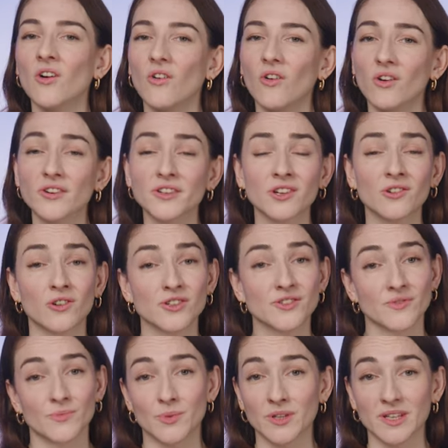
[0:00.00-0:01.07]
Over the course
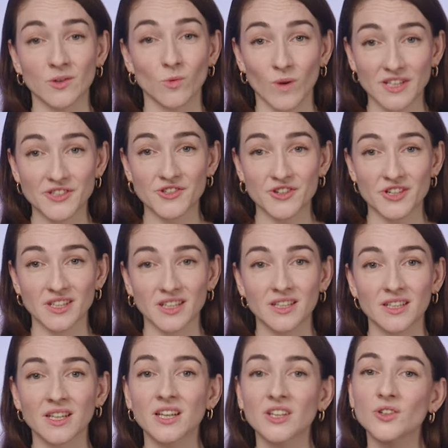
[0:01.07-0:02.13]
of booking one
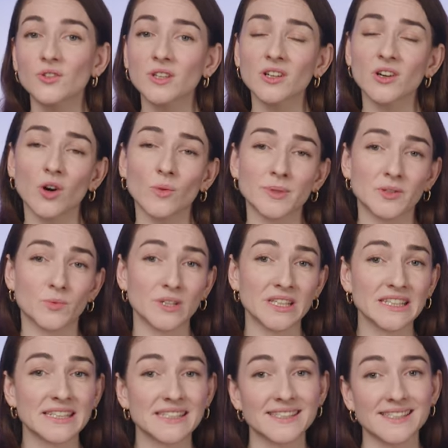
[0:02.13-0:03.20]
journey, you can go
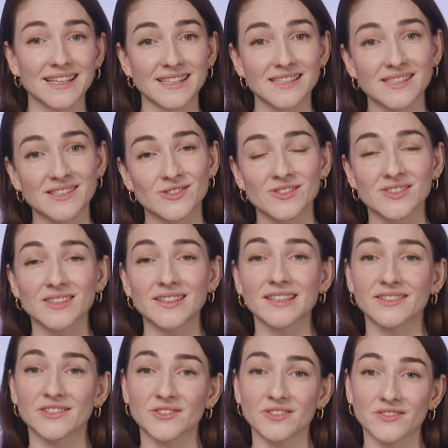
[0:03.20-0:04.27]
between these sites to
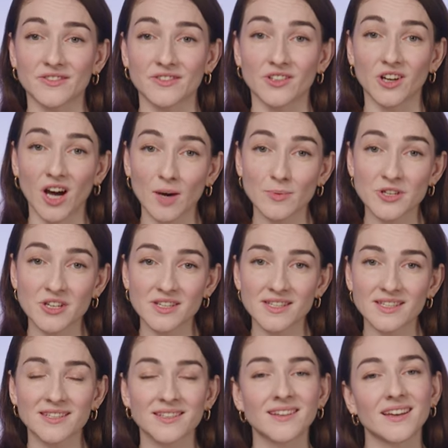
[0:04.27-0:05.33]
select their different
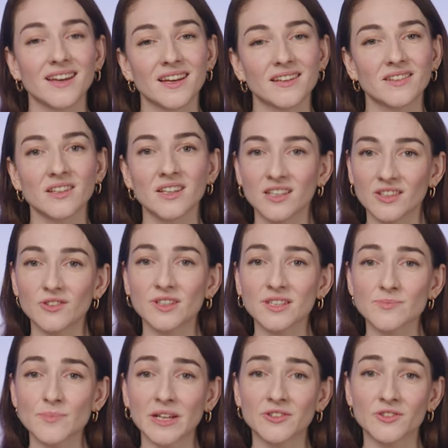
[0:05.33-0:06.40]
options and you'd
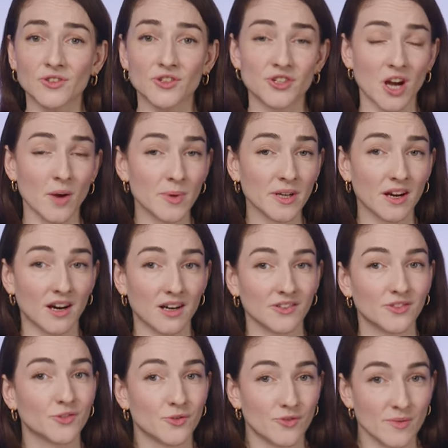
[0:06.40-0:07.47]
expect your shopping cart
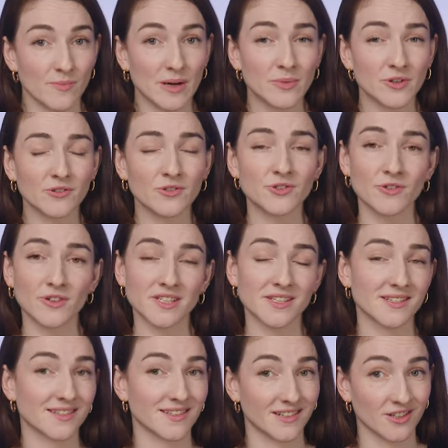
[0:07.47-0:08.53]
to remember your
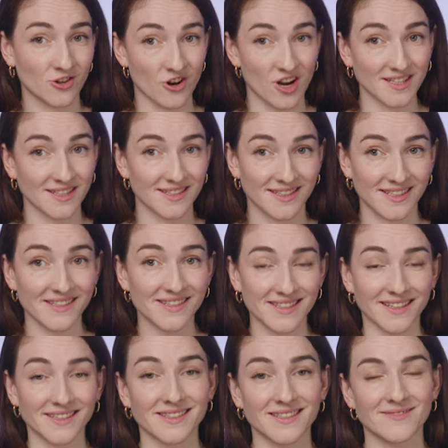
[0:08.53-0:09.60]
choices across these
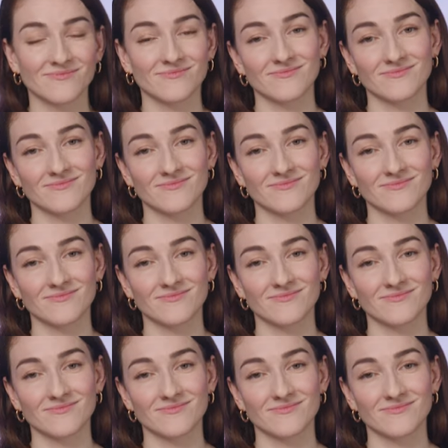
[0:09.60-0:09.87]
sites.